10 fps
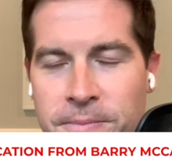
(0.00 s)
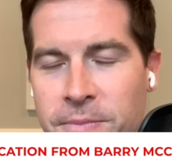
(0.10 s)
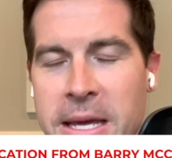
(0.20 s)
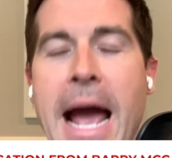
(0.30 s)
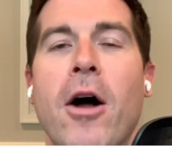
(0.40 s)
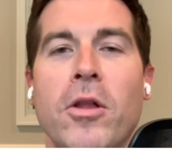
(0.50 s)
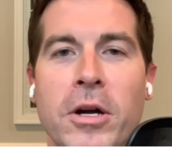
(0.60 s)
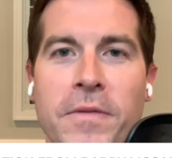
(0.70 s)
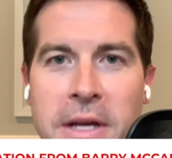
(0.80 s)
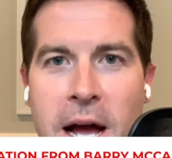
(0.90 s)
the outlook
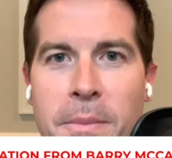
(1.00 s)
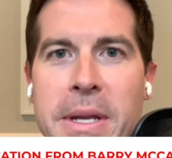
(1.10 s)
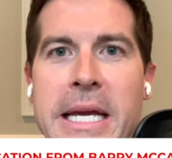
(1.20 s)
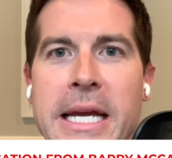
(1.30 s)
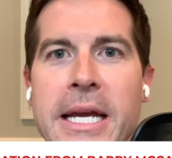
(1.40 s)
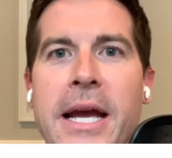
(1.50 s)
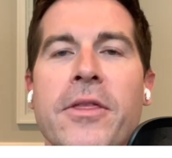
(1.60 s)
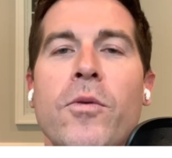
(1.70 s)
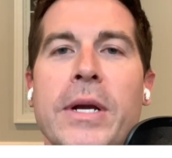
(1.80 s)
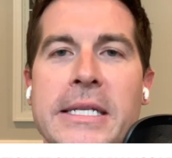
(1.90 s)
of the company and
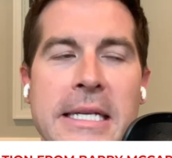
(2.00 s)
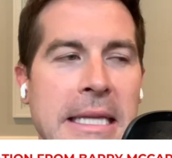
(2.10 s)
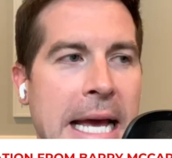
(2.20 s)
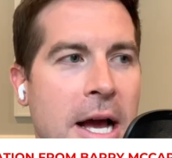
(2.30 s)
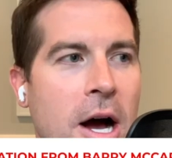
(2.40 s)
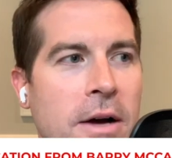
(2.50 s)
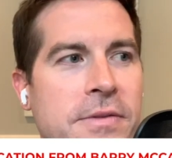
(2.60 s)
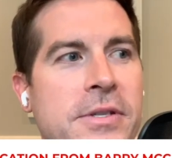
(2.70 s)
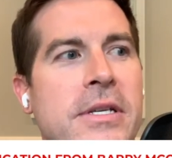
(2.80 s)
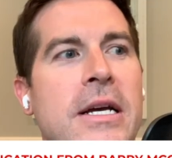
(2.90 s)
the recent
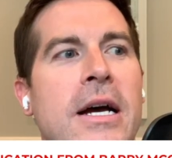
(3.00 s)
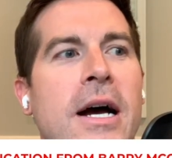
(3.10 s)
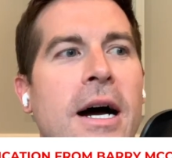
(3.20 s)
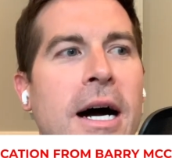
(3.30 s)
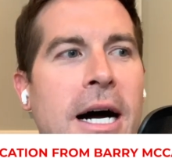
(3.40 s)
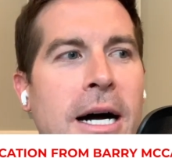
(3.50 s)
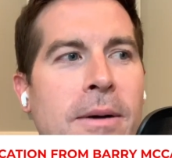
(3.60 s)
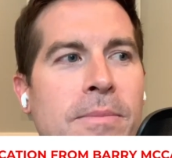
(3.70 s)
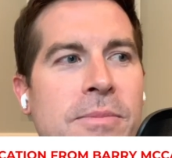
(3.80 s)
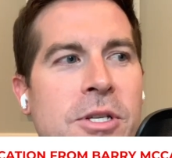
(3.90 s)
layoffs.
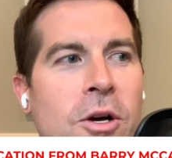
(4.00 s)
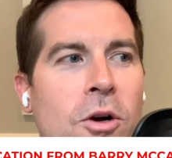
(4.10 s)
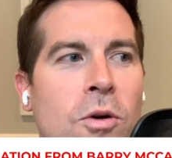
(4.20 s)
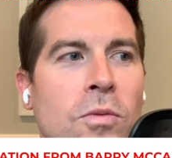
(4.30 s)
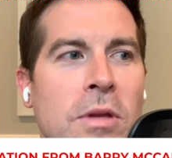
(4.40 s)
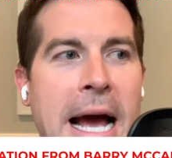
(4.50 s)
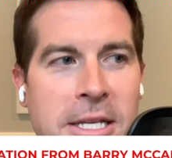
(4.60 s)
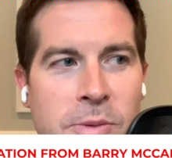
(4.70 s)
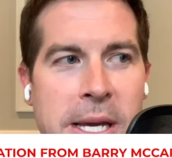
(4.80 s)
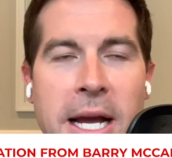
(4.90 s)
Um, so
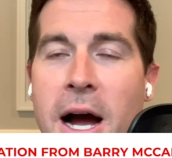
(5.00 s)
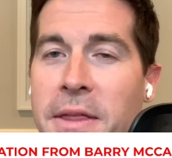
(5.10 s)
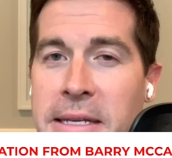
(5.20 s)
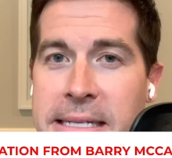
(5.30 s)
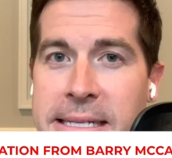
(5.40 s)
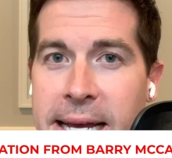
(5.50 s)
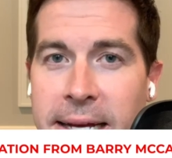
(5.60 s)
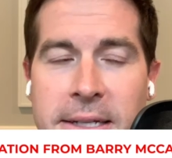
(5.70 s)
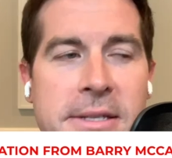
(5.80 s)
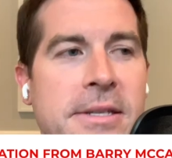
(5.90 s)
last week on the
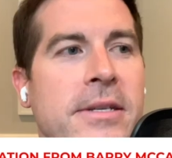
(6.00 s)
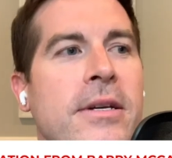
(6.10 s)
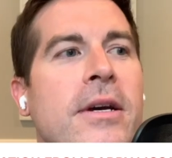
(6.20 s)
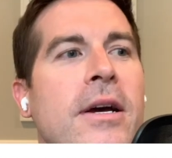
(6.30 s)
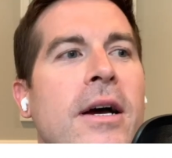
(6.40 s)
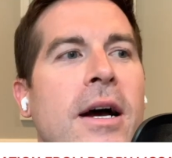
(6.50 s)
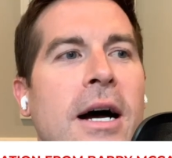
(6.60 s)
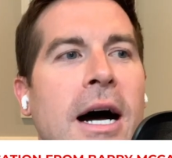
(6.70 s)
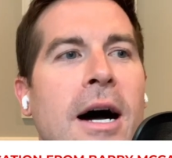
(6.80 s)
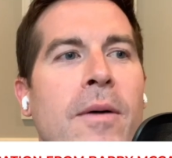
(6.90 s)
sixth
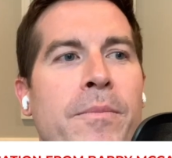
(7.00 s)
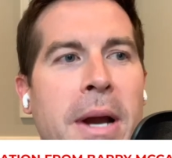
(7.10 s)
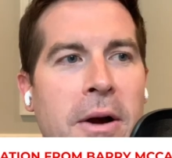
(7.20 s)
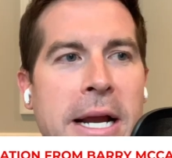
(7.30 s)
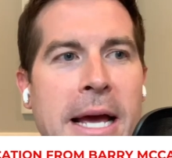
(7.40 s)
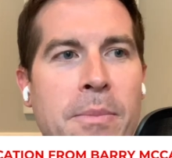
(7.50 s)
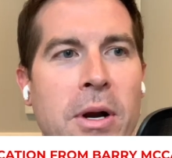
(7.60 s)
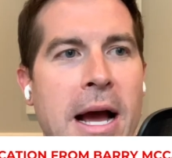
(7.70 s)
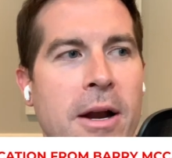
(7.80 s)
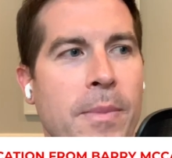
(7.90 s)
um, Barry had
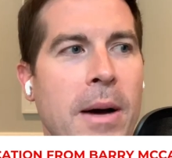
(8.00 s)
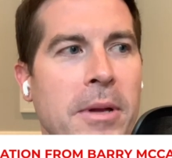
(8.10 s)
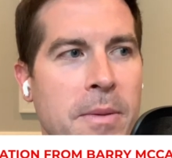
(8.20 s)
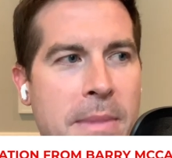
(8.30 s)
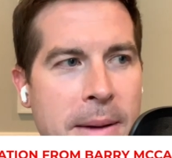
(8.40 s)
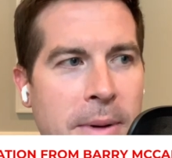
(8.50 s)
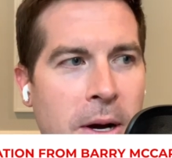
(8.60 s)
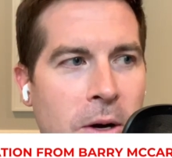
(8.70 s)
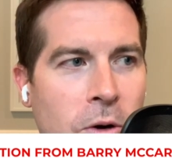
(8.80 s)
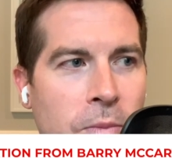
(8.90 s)
put out a public
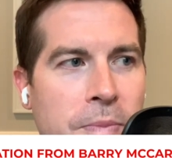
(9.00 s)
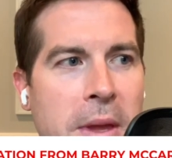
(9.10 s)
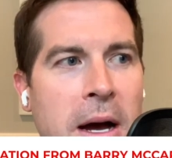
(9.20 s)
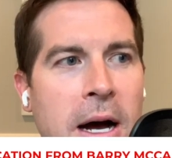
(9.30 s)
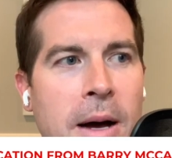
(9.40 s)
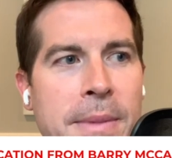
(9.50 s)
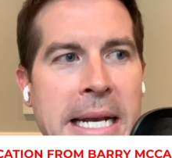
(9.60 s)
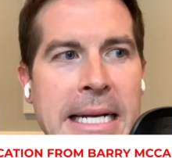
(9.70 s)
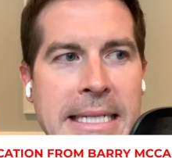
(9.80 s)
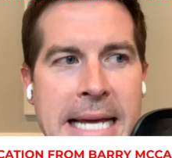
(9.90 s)
memo um, in
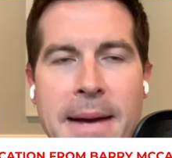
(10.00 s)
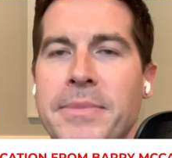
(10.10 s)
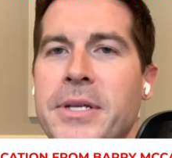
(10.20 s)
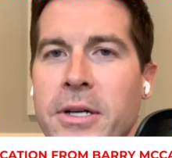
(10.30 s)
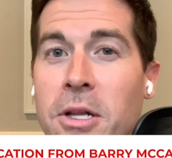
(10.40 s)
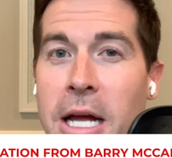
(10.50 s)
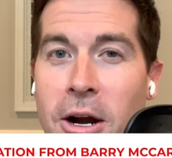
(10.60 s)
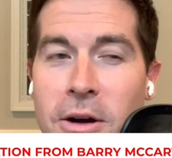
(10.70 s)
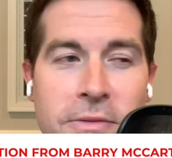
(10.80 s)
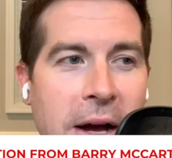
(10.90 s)
an attempt to
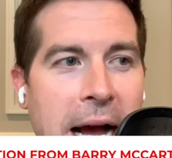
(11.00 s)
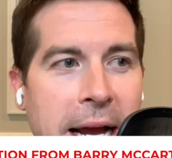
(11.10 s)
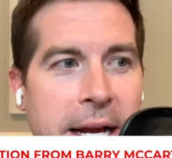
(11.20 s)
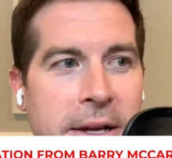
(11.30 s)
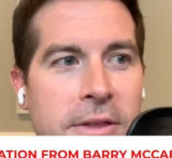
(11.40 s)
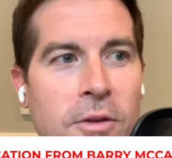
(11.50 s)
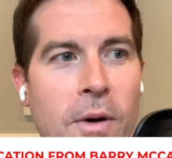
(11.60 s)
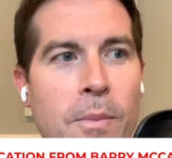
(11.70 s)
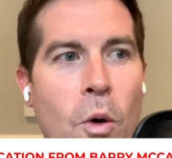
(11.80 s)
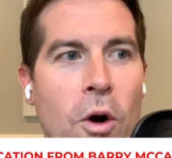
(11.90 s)
clarify the
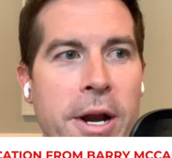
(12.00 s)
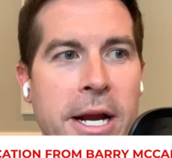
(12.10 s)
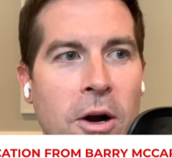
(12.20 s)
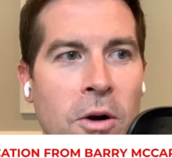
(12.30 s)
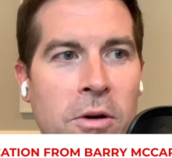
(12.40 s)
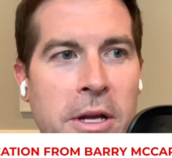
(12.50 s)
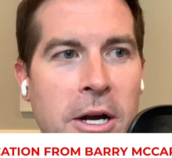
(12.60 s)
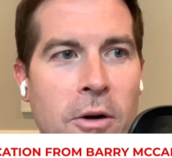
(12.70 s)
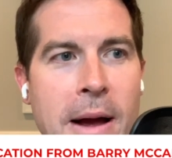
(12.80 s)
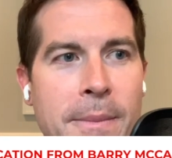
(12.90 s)
reporting
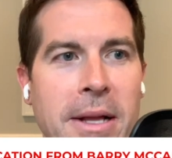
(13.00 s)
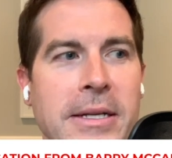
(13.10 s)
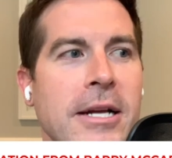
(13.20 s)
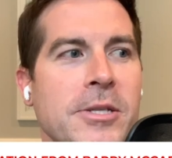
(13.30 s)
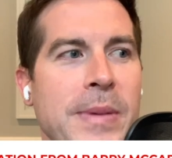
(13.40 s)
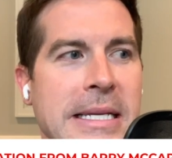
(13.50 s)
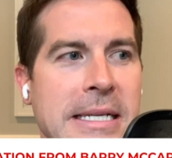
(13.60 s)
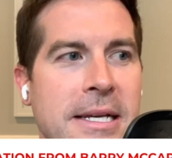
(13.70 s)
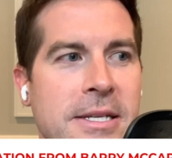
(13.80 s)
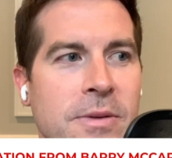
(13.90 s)
earlier around Peloton's
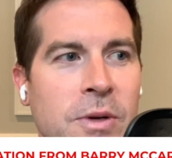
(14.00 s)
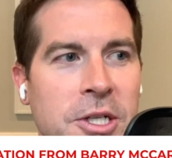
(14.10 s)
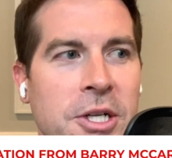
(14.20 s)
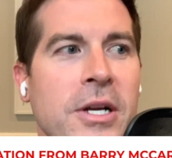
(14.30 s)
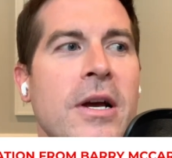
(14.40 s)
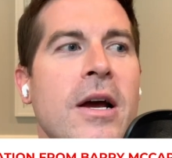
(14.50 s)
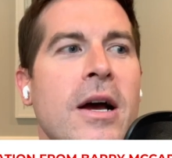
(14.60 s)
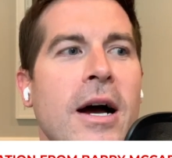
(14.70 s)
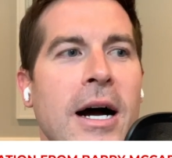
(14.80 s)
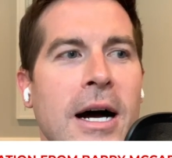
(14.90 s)
business, in which
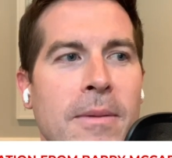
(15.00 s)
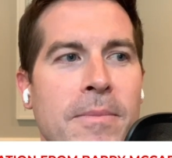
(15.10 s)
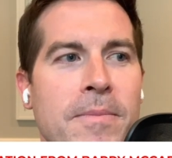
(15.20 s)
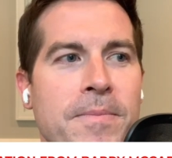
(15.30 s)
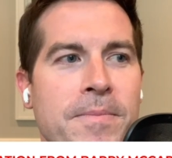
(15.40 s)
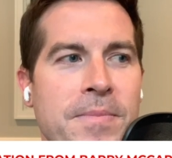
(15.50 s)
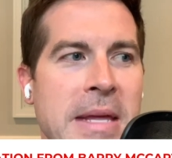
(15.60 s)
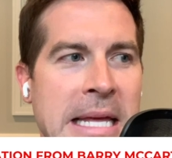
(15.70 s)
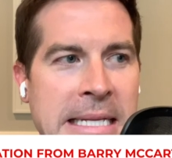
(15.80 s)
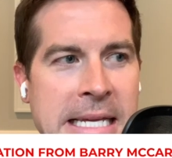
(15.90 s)
um,
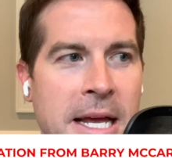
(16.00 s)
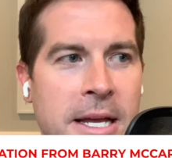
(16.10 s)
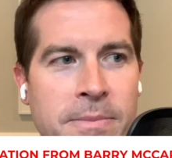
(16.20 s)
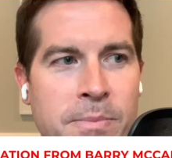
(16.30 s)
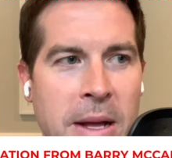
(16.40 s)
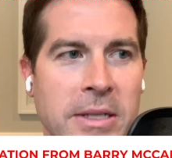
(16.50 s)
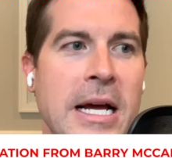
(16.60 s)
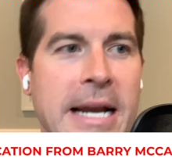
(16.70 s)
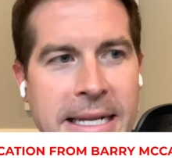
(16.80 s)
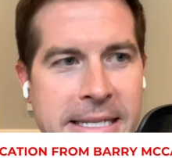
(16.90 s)
it said
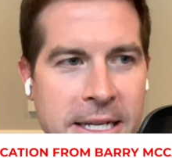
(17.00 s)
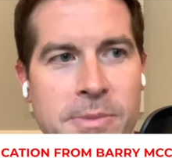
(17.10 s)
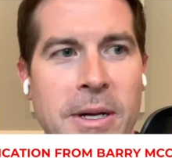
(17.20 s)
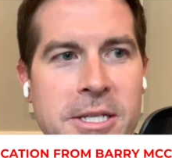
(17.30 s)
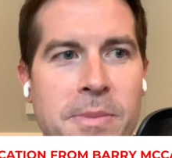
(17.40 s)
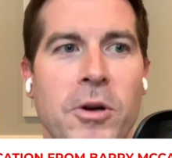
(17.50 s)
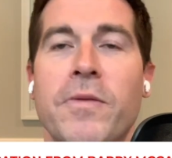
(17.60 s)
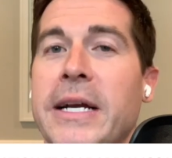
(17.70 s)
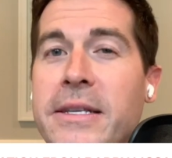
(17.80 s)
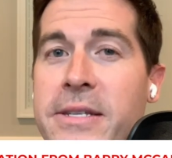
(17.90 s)
Peloton had six months to
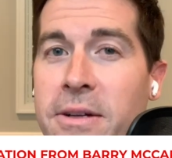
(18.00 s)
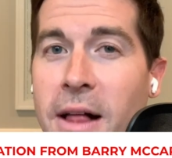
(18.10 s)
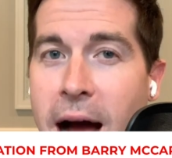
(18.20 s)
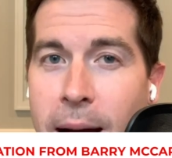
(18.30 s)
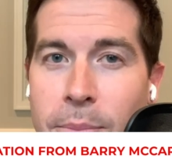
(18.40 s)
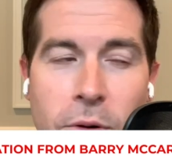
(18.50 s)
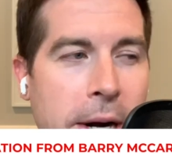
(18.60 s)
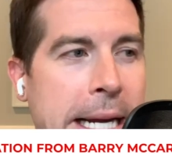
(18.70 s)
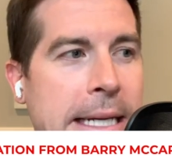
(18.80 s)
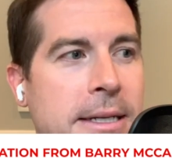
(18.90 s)
prove it could still
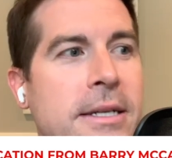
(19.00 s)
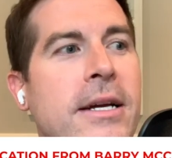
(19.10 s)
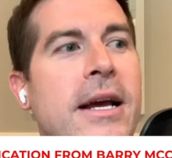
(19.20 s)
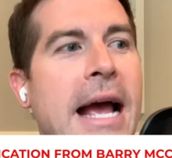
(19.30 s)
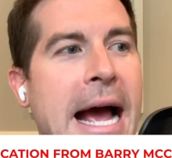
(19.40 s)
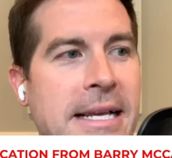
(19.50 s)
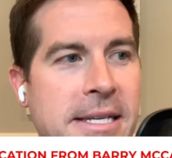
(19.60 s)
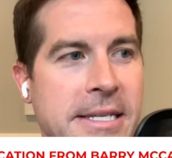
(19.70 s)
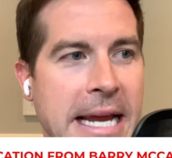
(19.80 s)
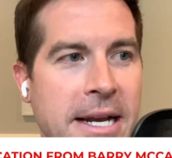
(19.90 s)
operate as a
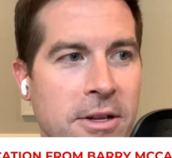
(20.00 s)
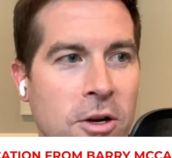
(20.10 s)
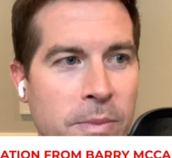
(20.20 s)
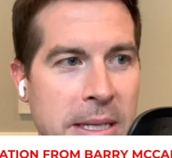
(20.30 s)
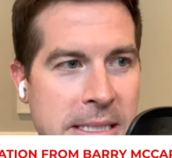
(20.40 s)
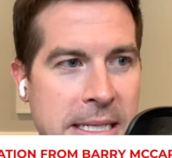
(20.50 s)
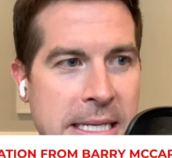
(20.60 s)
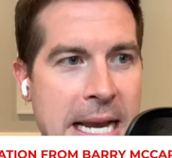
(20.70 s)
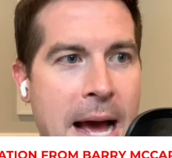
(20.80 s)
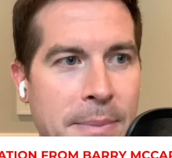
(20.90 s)
standalone business
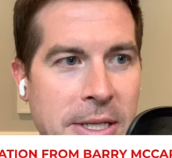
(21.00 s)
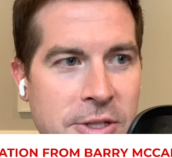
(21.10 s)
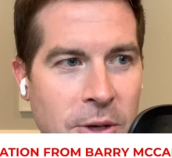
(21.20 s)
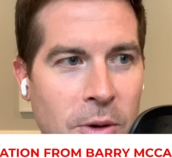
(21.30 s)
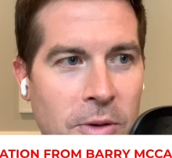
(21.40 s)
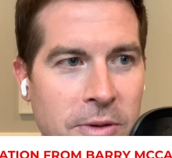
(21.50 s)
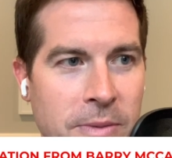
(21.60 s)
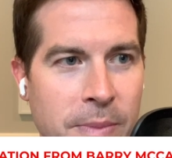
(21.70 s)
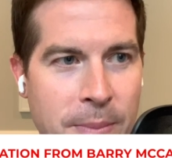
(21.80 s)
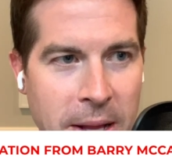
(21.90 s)
and not be sold.
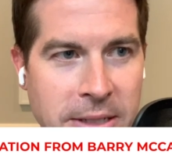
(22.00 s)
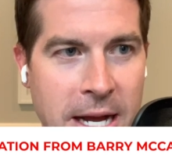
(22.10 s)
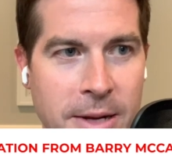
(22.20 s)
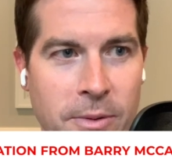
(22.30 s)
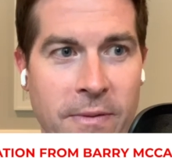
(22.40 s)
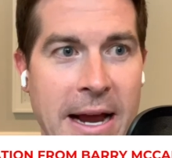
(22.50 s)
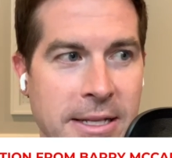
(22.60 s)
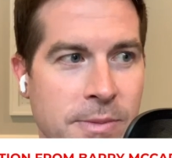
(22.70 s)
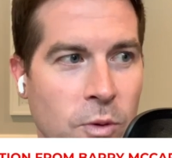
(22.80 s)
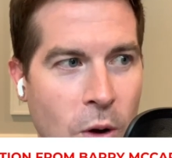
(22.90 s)
And Peloton had
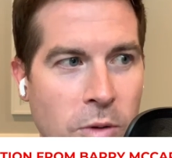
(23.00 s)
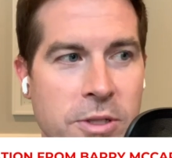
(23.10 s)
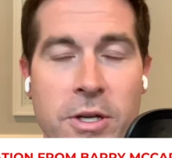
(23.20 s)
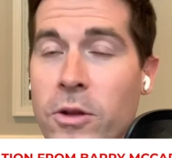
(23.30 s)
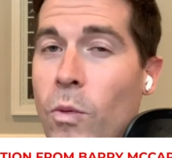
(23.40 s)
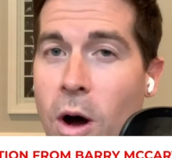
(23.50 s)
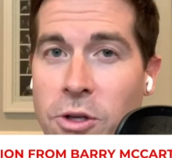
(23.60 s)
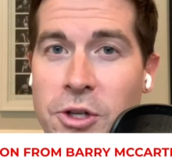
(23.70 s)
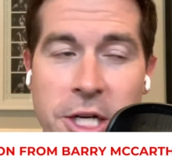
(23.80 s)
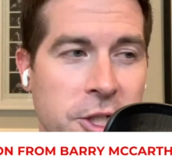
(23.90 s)
provided some quotes to the Wall
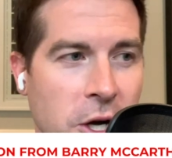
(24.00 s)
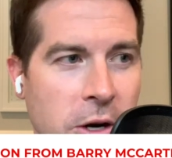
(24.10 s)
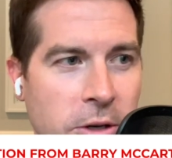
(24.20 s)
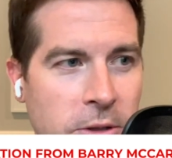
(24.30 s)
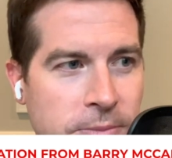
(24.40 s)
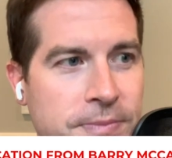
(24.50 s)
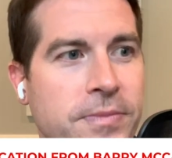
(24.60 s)
Street Journal